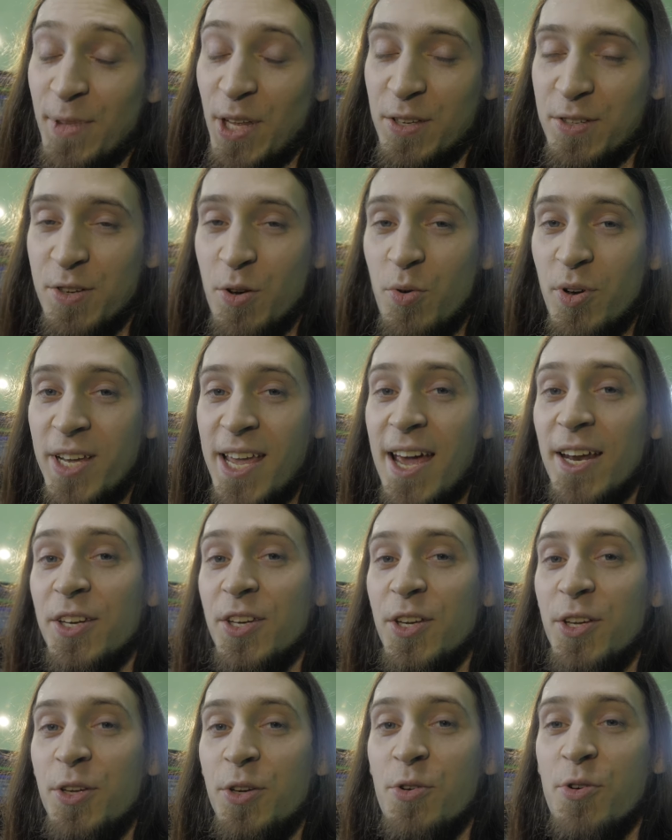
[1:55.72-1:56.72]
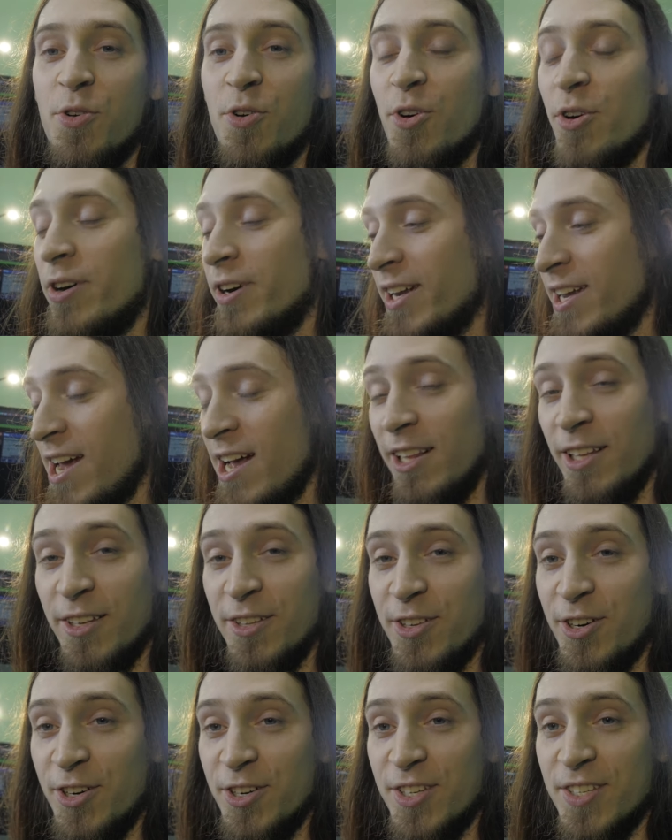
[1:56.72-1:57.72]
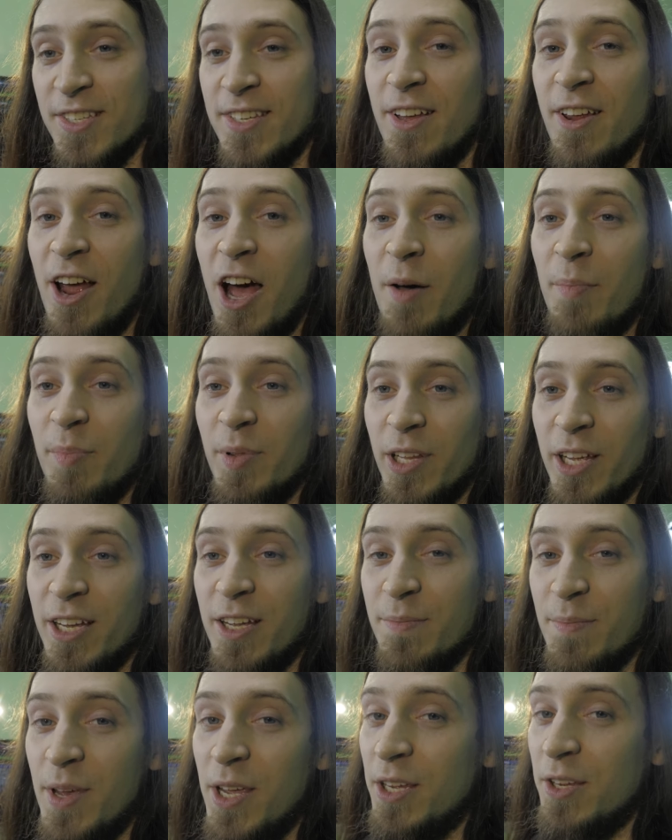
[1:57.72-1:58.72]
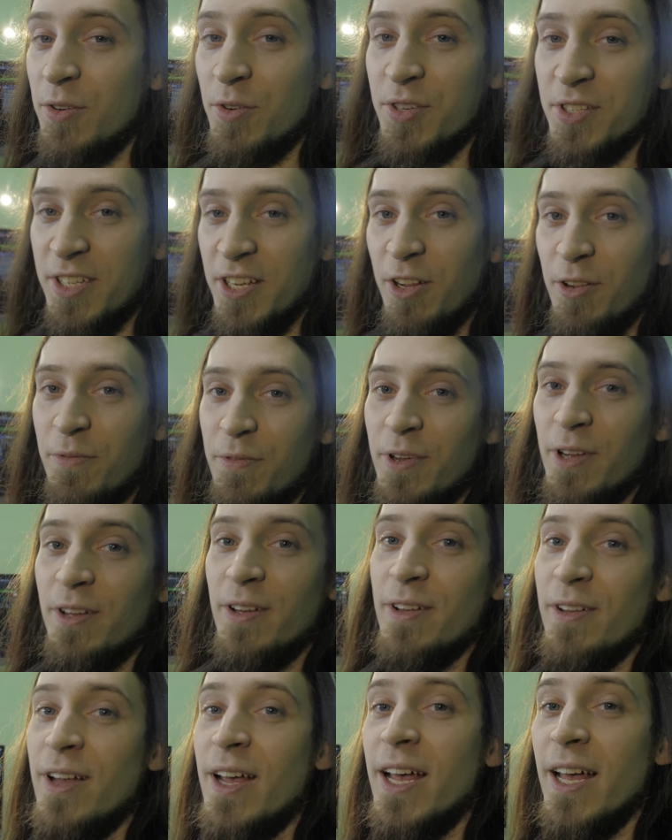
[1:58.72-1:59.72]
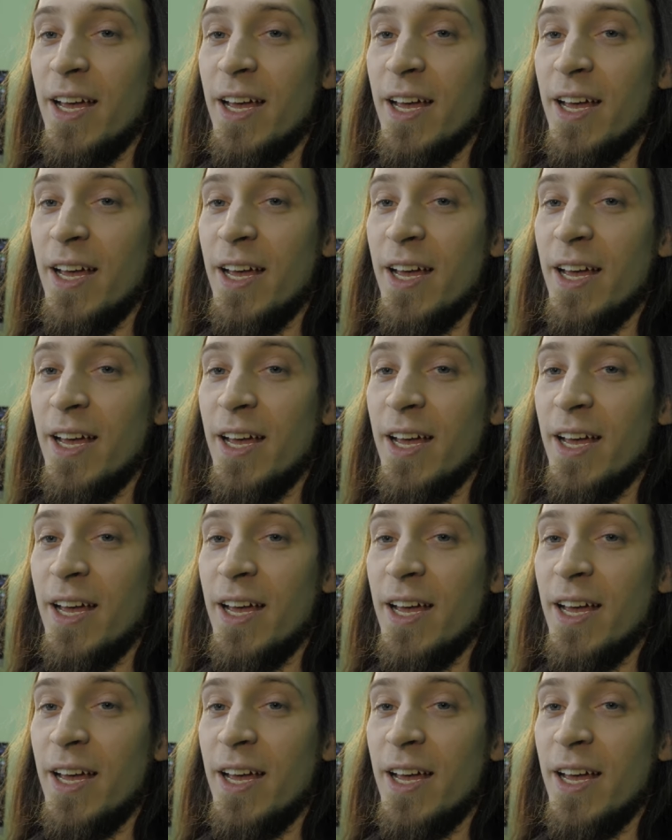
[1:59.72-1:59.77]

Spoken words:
so get your calendar set up, like make yourself a